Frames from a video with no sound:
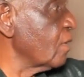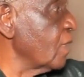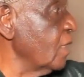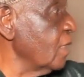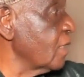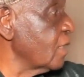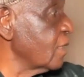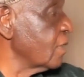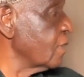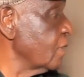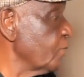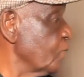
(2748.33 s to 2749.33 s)
Eh?
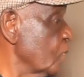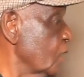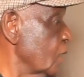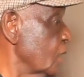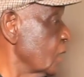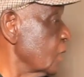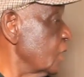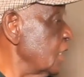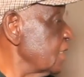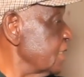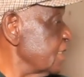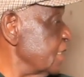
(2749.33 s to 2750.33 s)

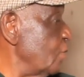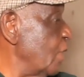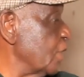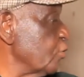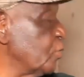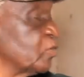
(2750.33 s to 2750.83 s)
This is the man who